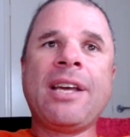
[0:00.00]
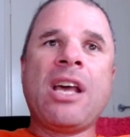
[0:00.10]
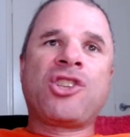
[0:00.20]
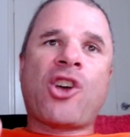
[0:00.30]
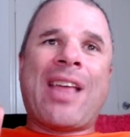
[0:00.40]

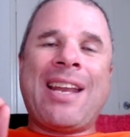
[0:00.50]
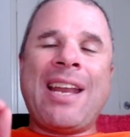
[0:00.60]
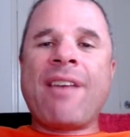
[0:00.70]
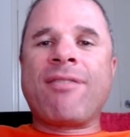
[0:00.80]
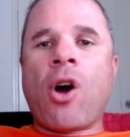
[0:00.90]
So they
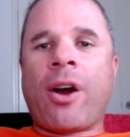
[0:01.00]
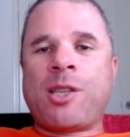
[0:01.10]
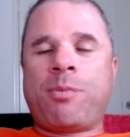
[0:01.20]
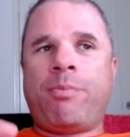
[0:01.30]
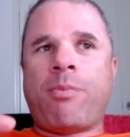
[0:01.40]
did have
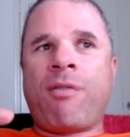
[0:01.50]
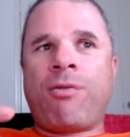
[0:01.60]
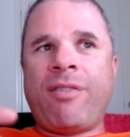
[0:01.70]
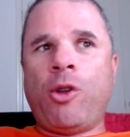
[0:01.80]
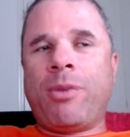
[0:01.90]
guidance of
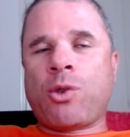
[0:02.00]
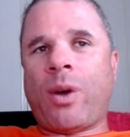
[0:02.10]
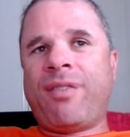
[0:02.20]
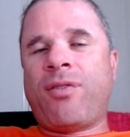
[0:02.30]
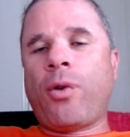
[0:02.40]
revenue
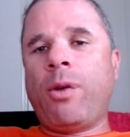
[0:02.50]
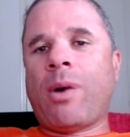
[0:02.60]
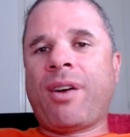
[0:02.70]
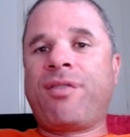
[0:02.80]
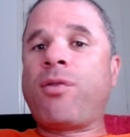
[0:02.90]
between
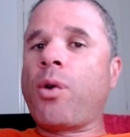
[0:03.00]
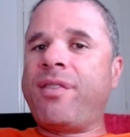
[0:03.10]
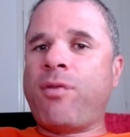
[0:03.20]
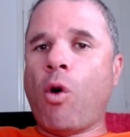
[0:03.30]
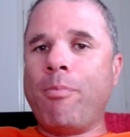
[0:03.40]
41 and
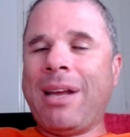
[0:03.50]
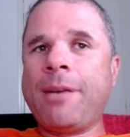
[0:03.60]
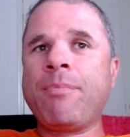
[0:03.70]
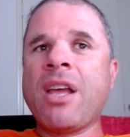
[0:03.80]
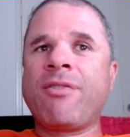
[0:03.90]
44
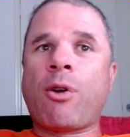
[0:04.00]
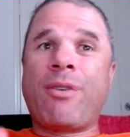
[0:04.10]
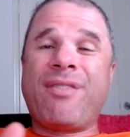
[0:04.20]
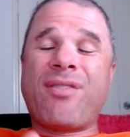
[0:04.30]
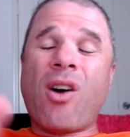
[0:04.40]
million. They
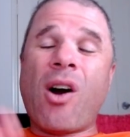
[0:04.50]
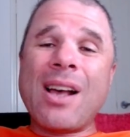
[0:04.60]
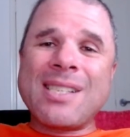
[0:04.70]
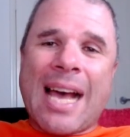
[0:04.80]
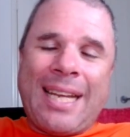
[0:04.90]

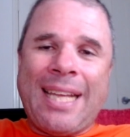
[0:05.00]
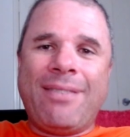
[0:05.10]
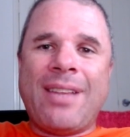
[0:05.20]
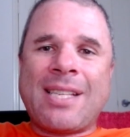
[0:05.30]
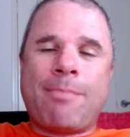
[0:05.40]
revised that
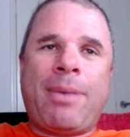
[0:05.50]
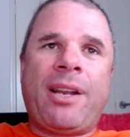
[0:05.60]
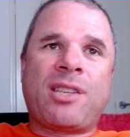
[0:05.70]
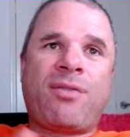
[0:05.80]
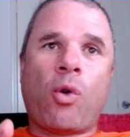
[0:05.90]
in this
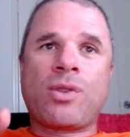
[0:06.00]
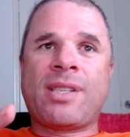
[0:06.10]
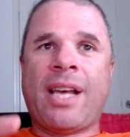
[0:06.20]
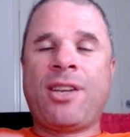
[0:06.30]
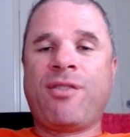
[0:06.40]
Appendix
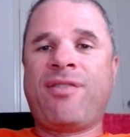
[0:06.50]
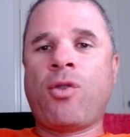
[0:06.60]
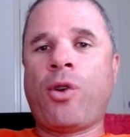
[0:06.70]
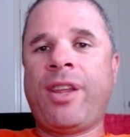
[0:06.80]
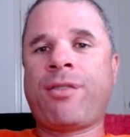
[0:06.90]
4C to
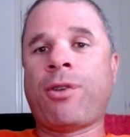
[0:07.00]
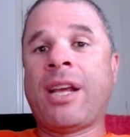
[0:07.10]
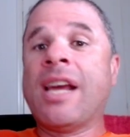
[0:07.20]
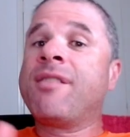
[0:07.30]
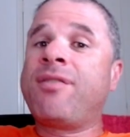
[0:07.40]

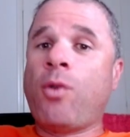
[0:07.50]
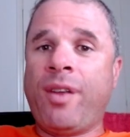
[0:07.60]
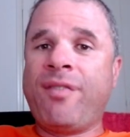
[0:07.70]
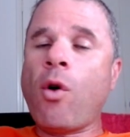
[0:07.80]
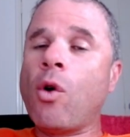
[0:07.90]
43 and
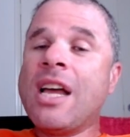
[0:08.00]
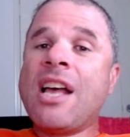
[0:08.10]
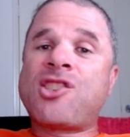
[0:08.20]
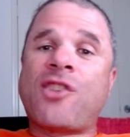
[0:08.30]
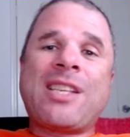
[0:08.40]
44.
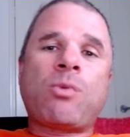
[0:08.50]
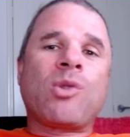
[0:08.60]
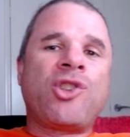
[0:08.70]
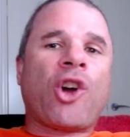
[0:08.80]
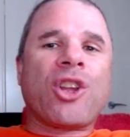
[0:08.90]
So this
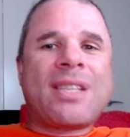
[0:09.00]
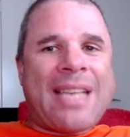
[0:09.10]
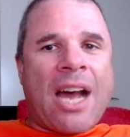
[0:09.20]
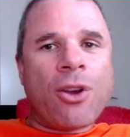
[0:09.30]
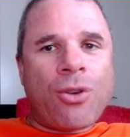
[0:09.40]
was not a
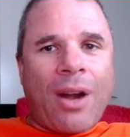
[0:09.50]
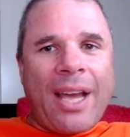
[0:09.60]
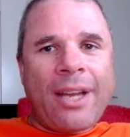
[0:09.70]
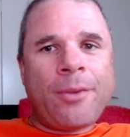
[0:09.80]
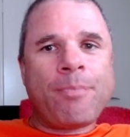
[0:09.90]

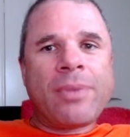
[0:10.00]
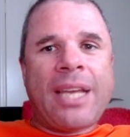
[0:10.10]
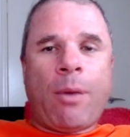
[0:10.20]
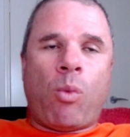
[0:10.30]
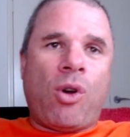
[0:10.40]
downgrade.
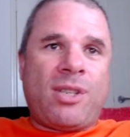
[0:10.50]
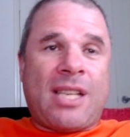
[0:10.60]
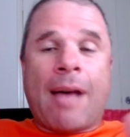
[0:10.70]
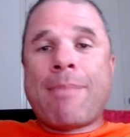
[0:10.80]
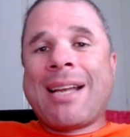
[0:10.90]
It
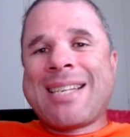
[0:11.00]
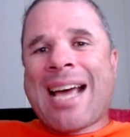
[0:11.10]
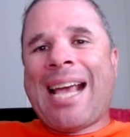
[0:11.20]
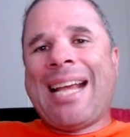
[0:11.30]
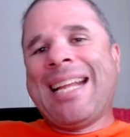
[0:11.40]
was a
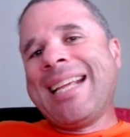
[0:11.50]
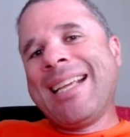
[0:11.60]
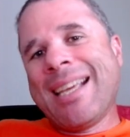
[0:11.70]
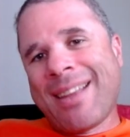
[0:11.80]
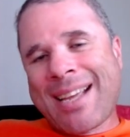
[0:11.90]

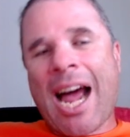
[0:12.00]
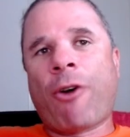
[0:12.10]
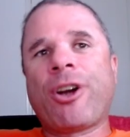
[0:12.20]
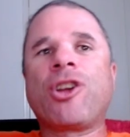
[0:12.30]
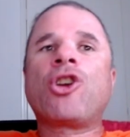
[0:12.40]
maintaining the
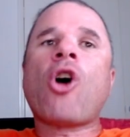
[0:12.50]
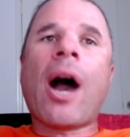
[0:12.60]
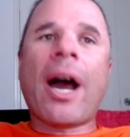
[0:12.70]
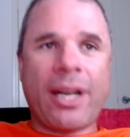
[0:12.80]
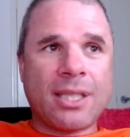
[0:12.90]
current
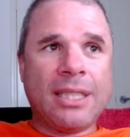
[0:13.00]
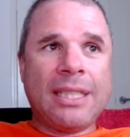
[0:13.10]
guidance.